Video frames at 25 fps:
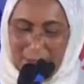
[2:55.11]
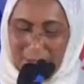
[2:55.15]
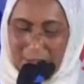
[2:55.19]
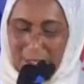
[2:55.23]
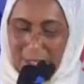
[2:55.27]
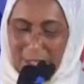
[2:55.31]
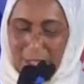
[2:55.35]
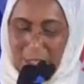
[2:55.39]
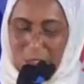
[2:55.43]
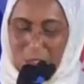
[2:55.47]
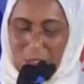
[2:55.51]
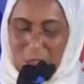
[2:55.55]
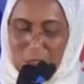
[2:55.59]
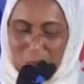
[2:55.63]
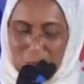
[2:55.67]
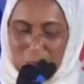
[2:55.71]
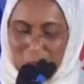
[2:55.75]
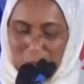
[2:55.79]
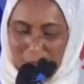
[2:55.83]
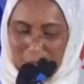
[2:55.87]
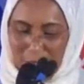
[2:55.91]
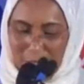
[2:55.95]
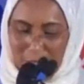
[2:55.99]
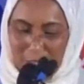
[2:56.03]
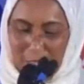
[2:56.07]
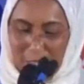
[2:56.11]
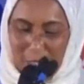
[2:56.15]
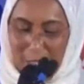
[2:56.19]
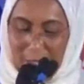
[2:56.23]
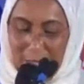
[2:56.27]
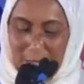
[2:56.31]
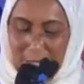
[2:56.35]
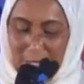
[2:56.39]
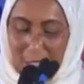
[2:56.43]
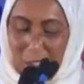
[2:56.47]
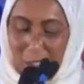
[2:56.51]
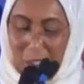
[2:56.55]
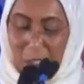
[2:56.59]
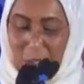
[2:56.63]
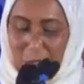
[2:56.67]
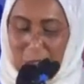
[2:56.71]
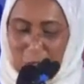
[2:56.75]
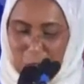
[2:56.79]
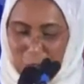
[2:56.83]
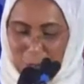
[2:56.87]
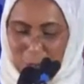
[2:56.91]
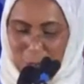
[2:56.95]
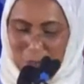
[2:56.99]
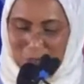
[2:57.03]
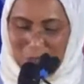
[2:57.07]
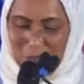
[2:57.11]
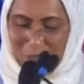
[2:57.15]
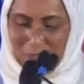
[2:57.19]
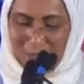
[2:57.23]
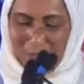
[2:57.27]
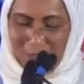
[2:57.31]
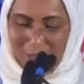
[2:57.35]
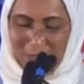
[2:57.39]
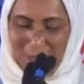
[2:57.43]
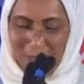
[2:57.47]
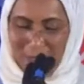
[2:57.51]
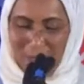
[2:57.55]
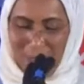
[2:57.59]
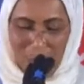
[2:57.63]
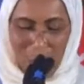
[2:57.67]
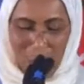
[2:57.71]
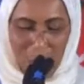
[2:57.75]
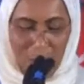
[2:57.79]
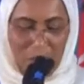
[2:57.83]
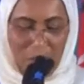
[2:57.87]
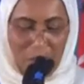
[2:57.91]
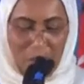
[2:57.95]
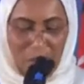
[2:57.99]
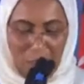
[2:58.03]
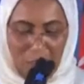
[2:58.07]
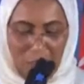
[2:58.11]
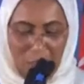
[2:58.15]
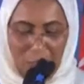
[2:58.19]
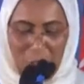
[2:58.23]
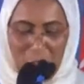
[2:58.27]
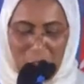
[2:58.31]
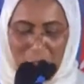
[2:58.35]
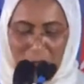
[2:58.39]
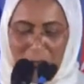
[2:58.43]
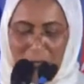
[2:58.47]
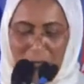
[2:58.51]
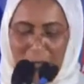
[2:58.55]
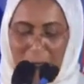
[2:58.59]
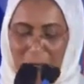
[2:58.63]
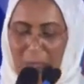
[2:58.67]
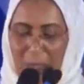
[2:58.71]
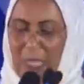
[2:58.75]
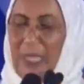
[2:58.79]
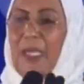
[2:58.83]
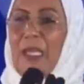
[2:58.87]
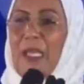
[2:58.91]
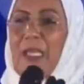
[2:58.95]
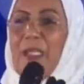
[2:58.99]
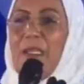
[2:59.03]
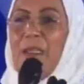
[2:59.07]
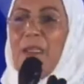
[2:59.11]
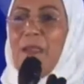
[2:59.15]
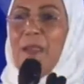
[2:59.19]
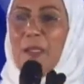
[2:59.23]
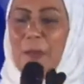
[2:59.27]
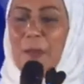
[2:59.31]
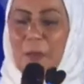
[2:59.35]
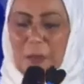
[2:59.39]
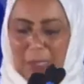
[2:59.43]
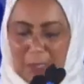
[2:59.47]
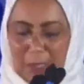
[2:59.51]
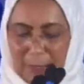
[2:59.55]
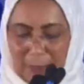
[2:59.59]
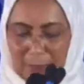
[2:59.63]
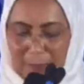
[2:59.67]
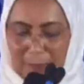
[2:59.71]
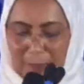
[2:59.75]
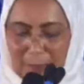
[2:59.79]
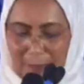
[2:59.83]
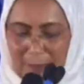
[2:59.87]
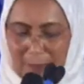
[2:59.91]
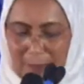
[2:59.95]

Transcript: they are sure the issues which needs to be amended in the bill.